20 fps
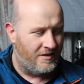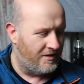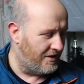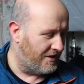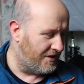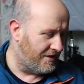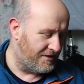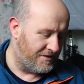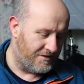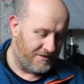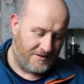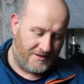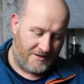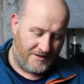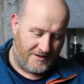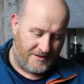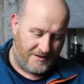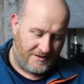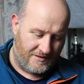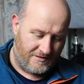
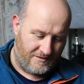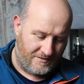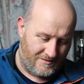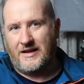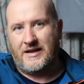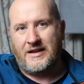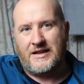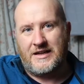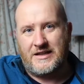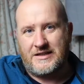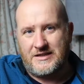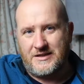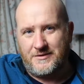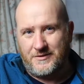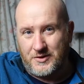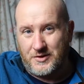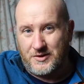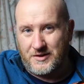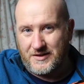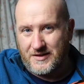and it's
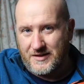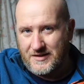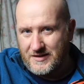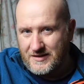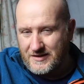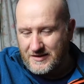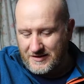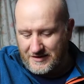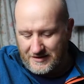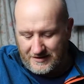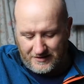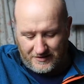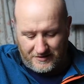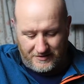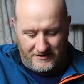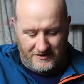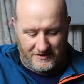even older than the Nikon